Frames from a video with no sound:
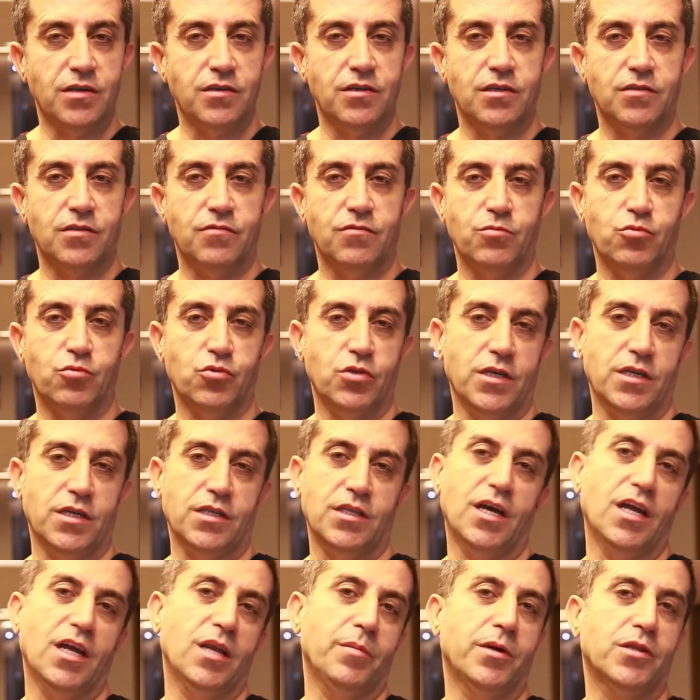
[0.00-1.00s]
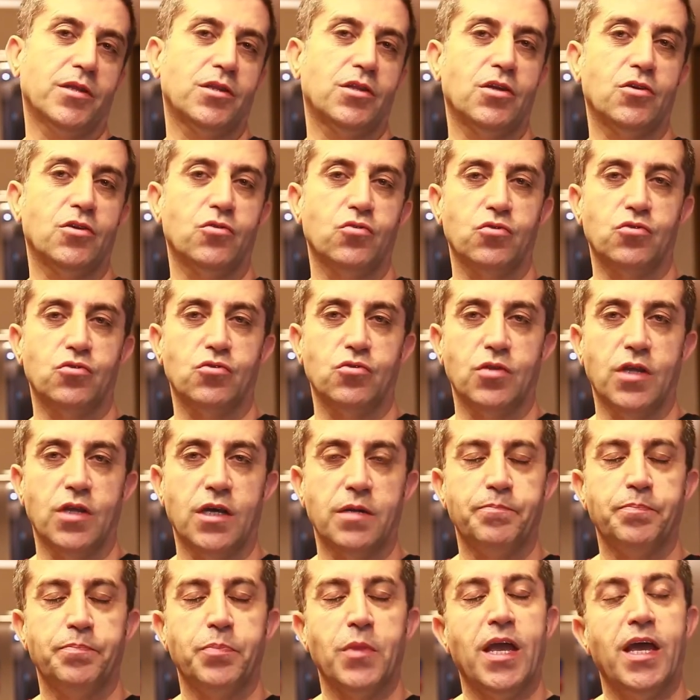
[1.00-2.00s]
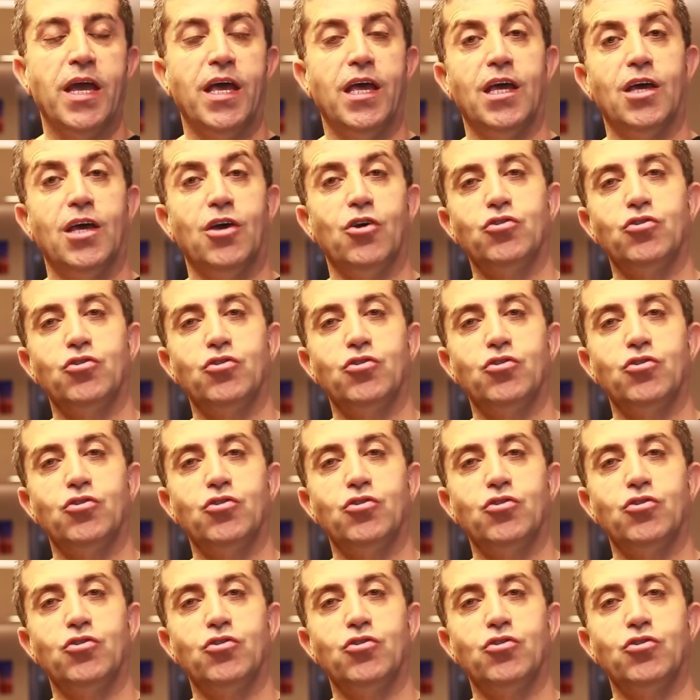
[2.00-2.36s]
to listen carefully to this video